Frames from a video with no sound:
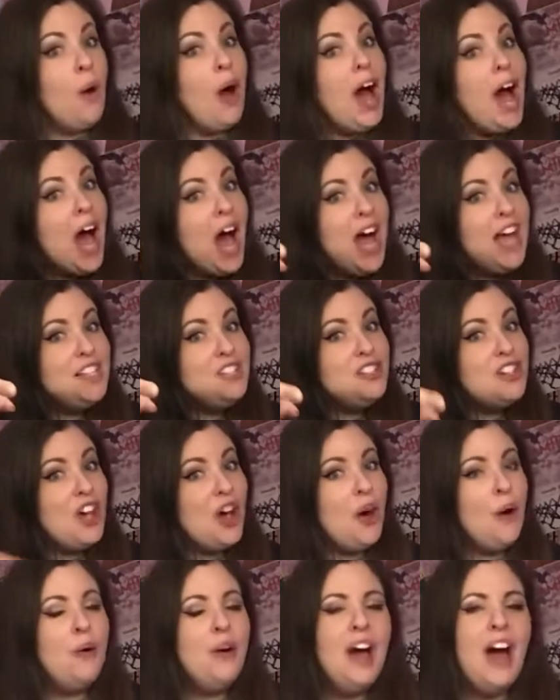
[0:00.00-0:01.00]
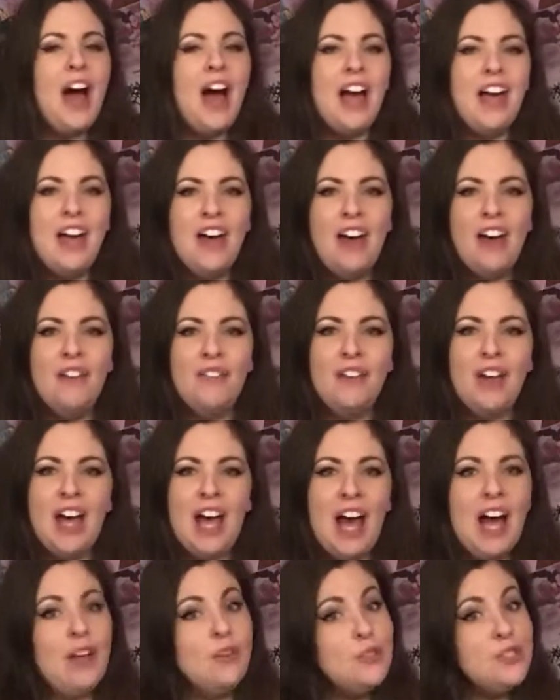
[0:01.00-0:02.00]
Hi, Joe. I have a
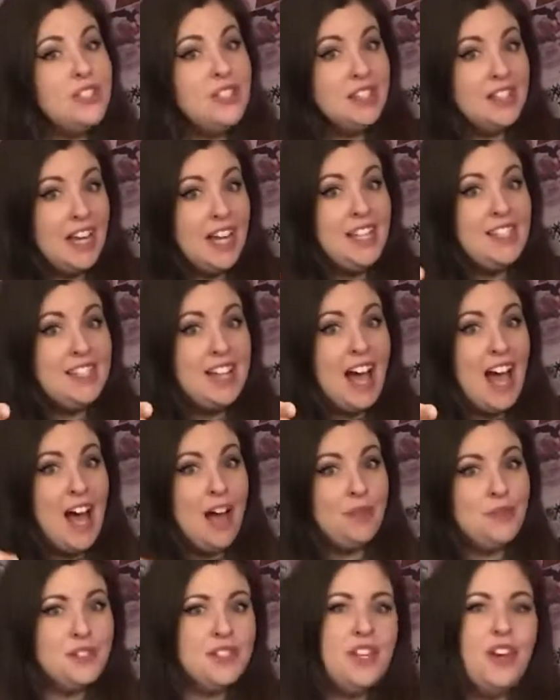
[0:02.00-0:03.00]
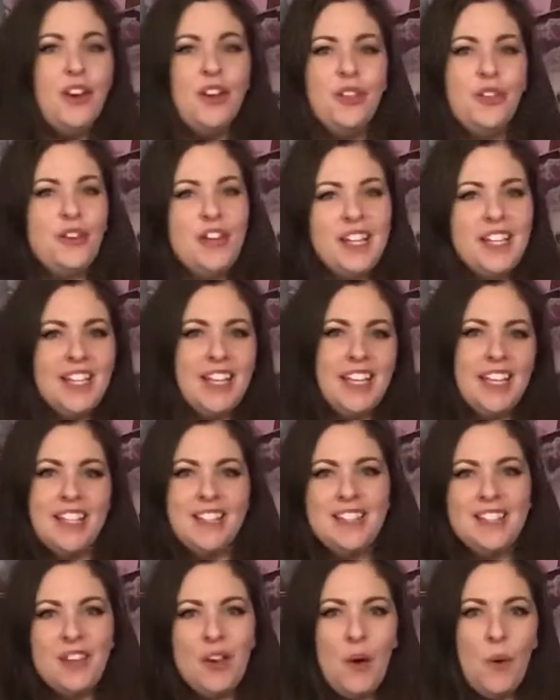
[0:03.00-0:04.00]
house, nice house, 3
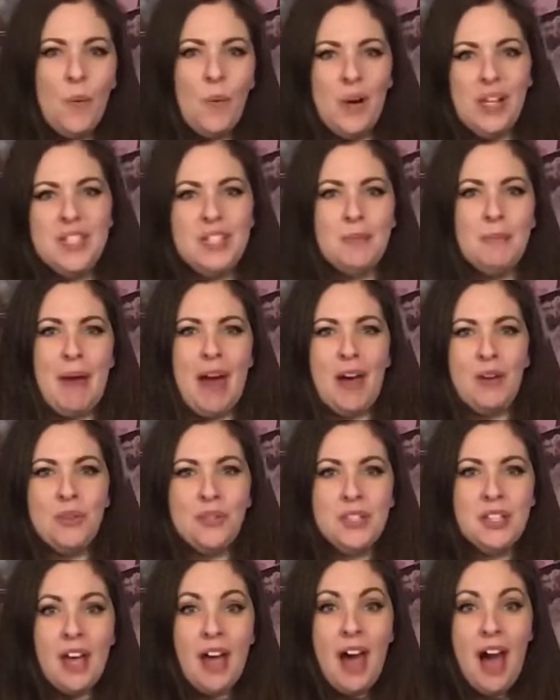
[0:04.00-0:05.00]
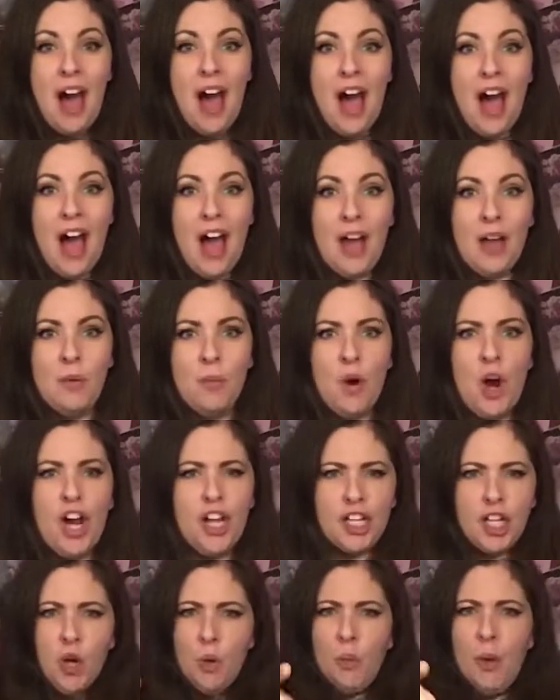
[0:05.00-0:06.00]
kids, 1 spouse. I work,
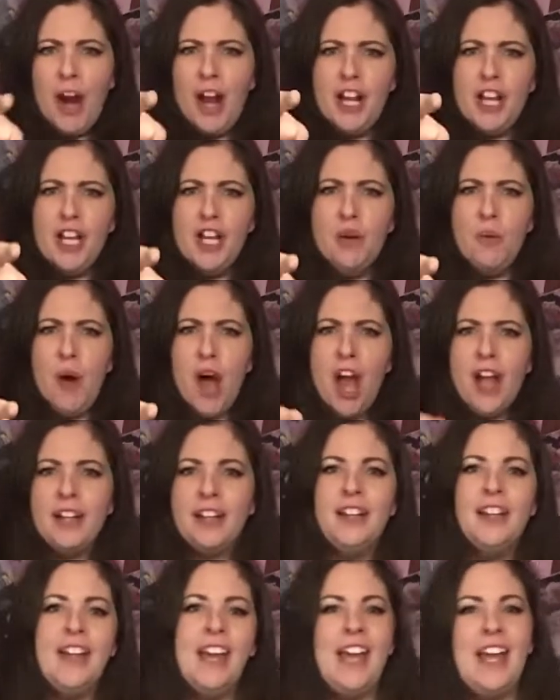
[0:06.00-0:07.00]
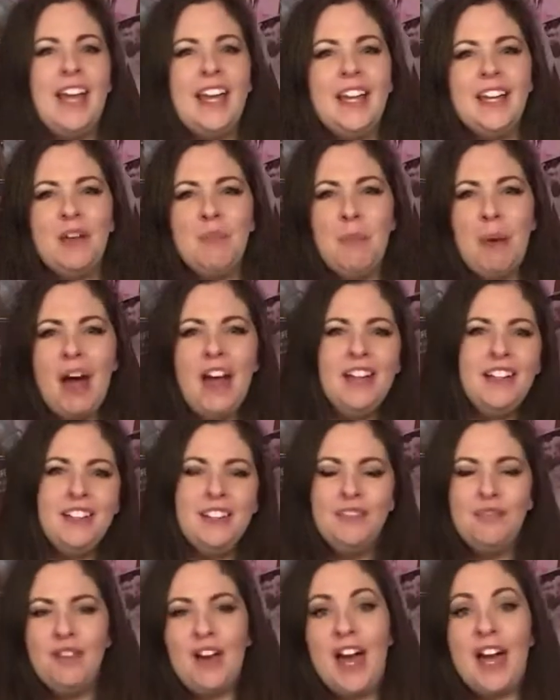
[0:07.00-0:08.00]
where do you work? In a button
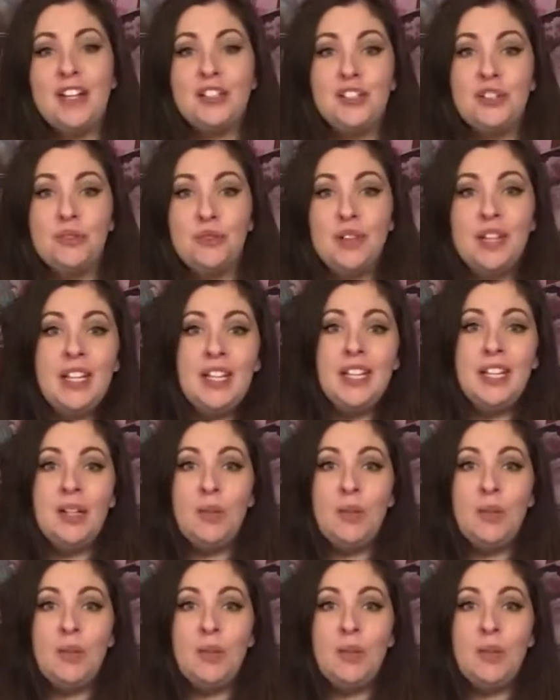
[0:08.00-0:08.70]
factory.